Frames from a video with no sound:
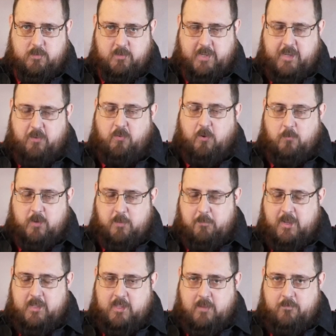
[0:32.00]
Okay, so I want to
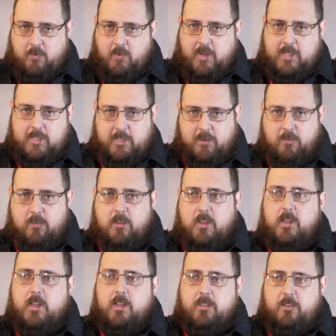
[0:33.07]
make that very clear.
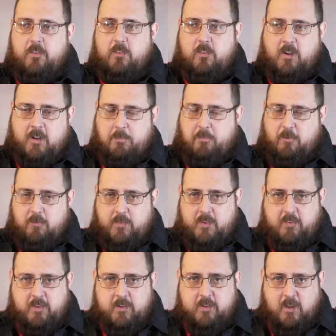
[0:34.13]
This is not a
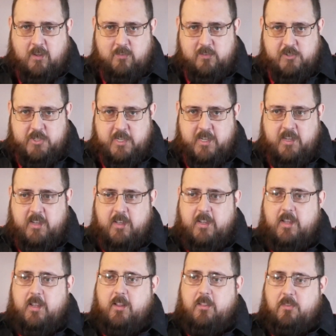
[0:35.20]
proven technology.
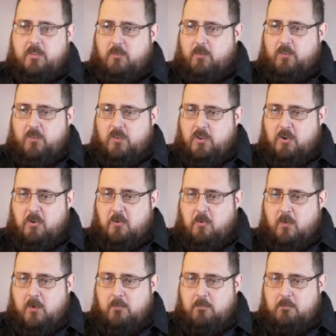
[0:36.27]
There is
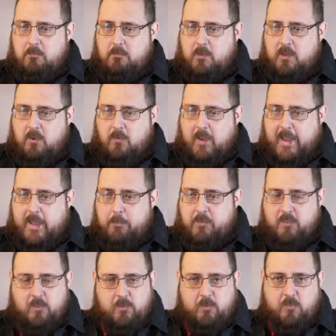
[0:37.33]
no,
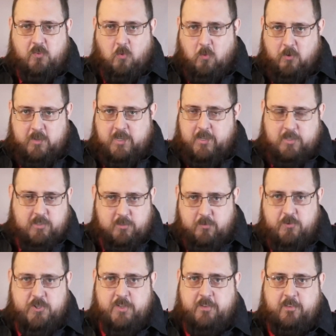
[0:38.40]
absolutes or
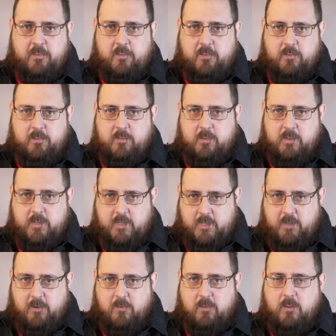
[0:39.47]
conclusions
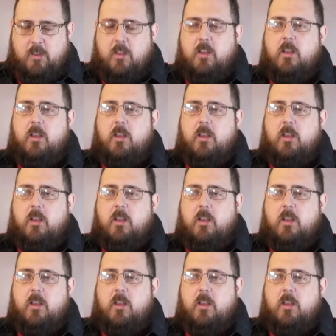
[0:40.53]
here.